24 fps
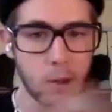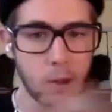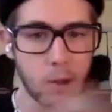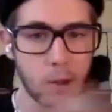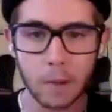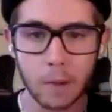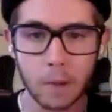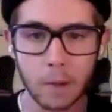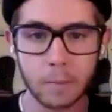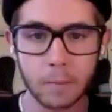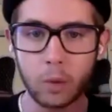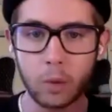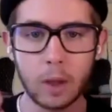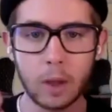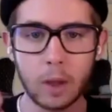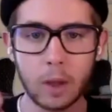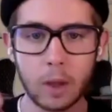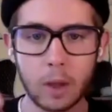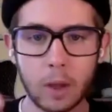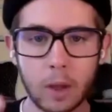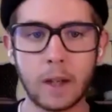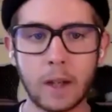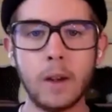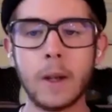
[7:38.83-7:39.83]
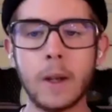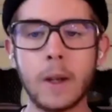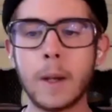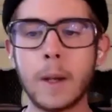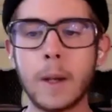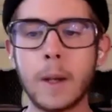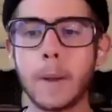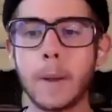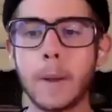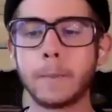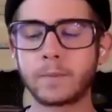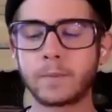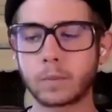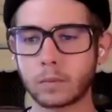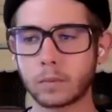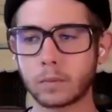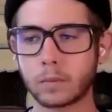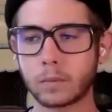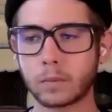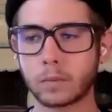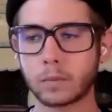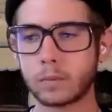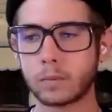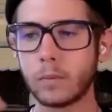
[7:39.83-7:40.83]
any way in between,
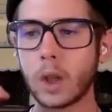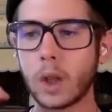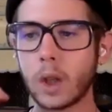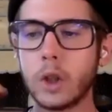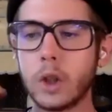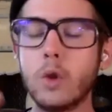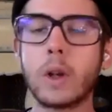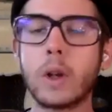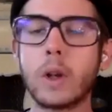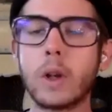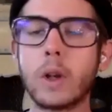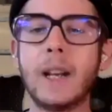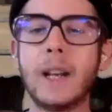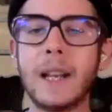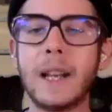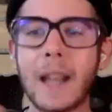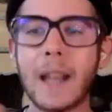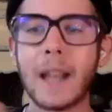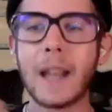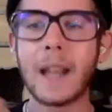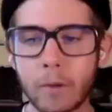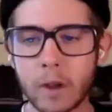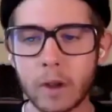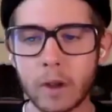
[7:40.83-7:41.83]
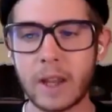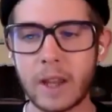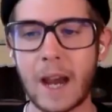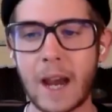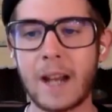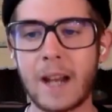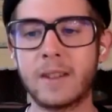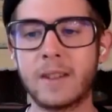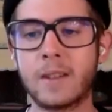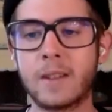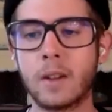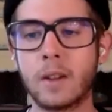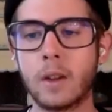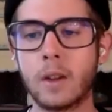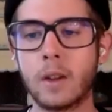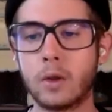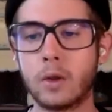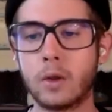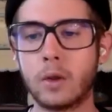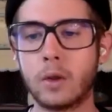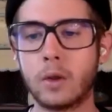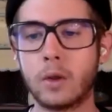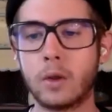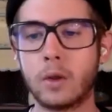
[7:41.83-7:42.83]
you can leverage that
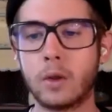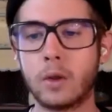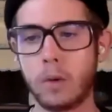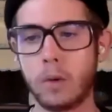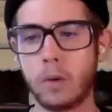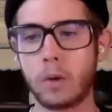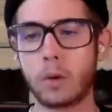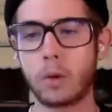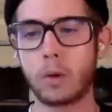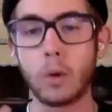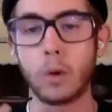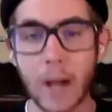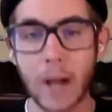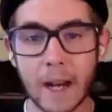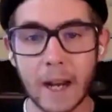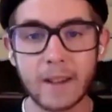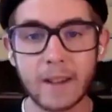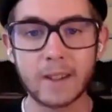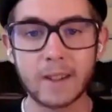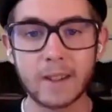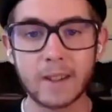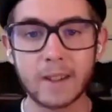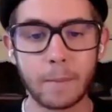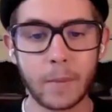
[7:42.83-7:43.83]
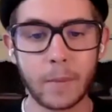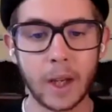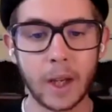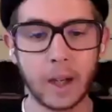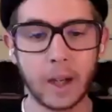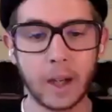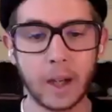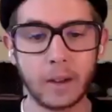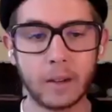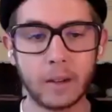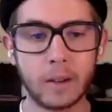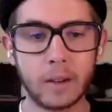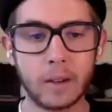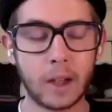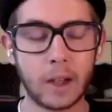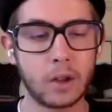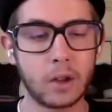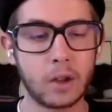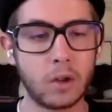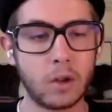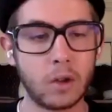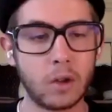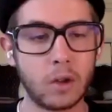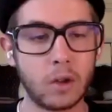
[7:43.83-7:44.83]
to create something that
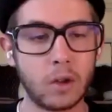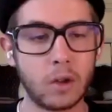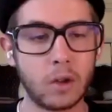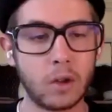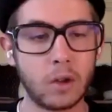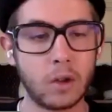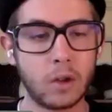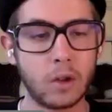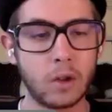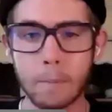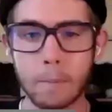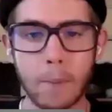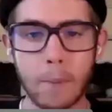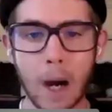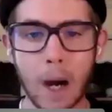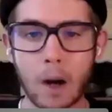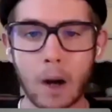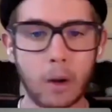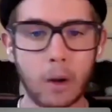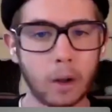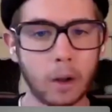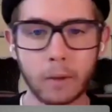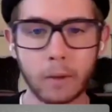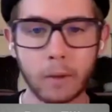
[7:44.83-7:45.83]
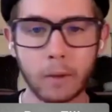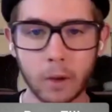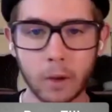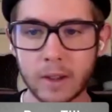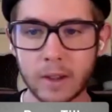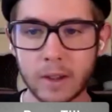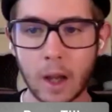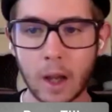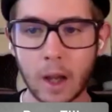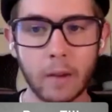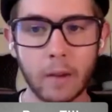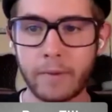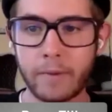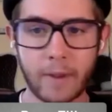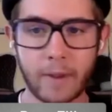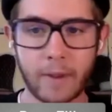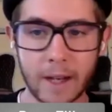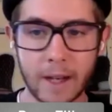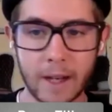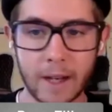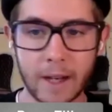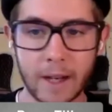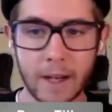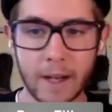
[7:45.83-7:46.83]
is not only empowering for yourself
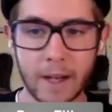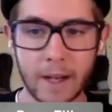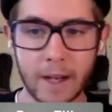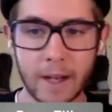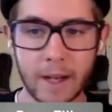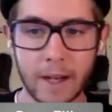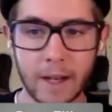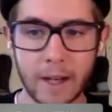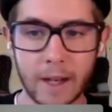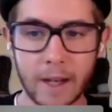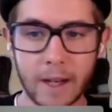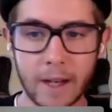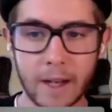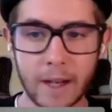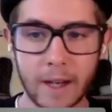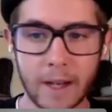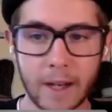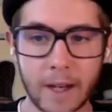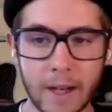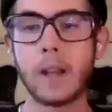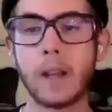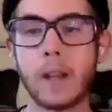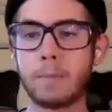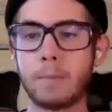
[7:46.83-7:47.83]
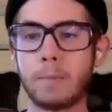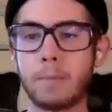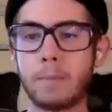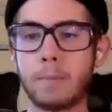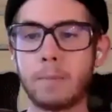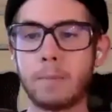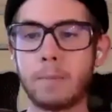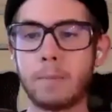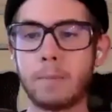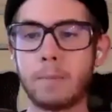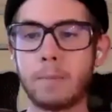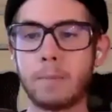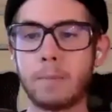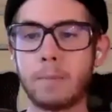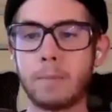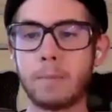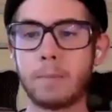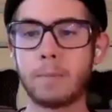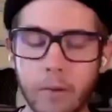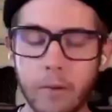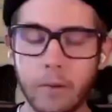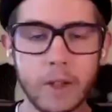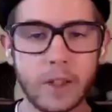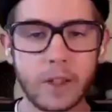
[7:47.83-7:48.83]
financially, it's empowering for
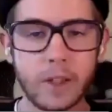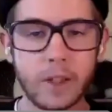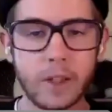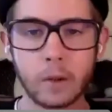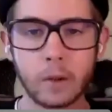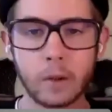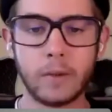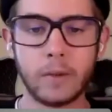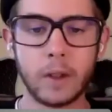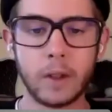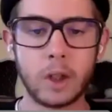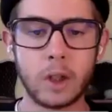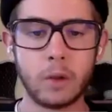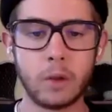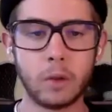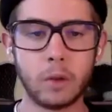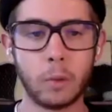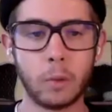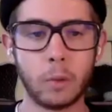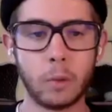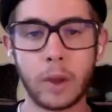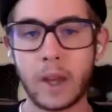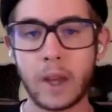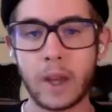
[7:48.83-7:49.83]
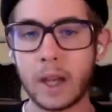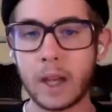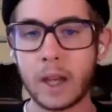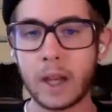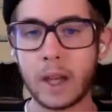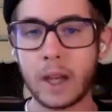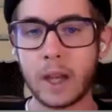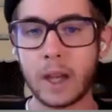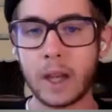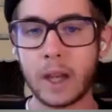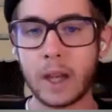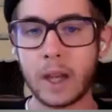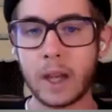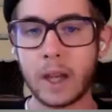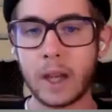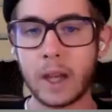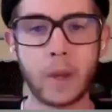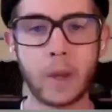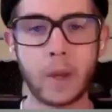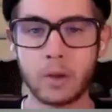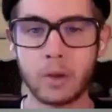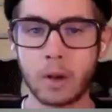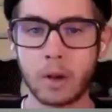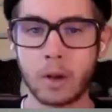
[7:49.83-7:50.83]
every single individual within your scope
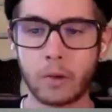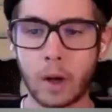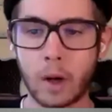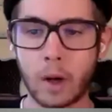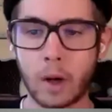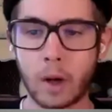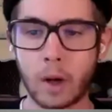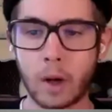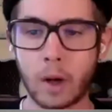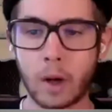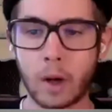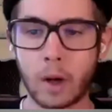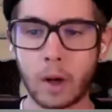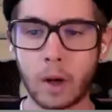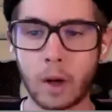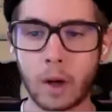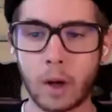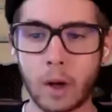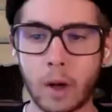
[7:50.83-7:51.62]
that you can represent.